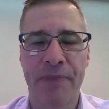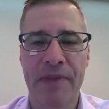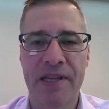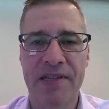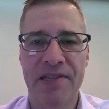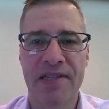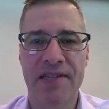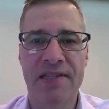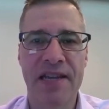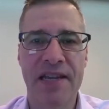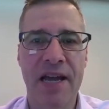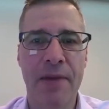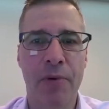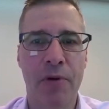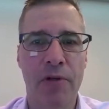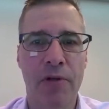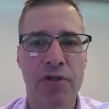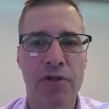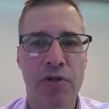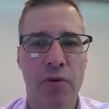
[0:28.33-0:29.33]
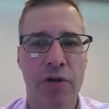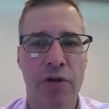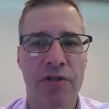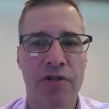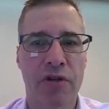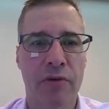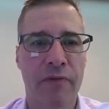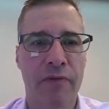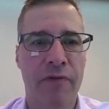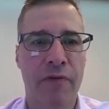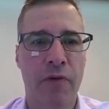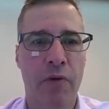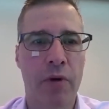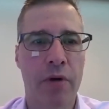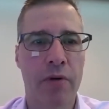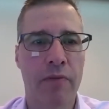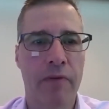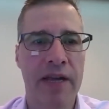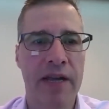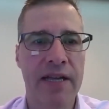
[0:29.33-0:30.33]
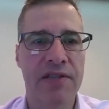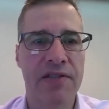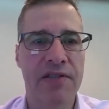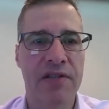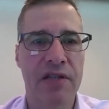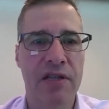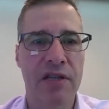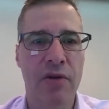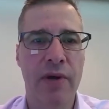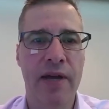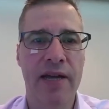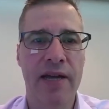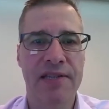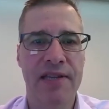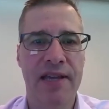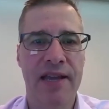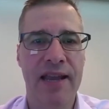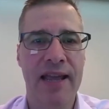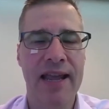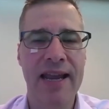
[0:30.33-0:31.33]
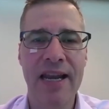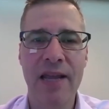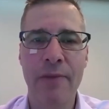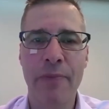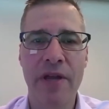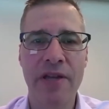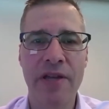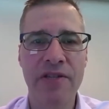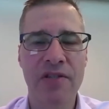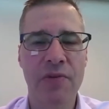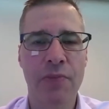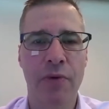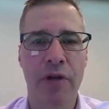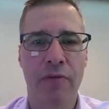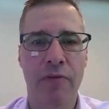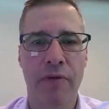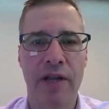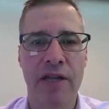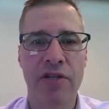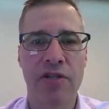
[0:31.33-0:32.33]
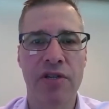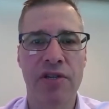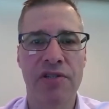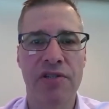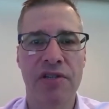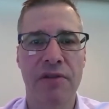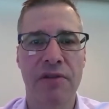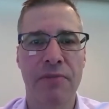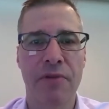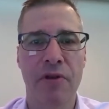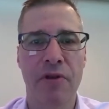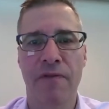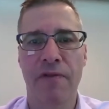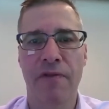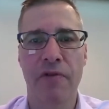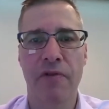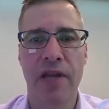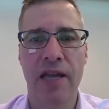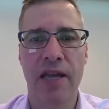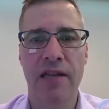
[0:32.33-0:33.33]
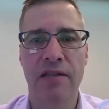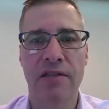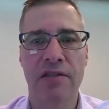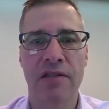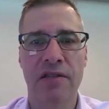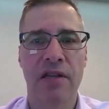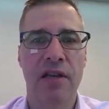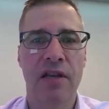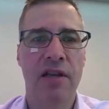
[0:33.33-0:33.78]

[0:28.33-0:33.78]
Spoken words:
As an example, short-term forward rates in the US had 80 basis point ranges in a mere few days.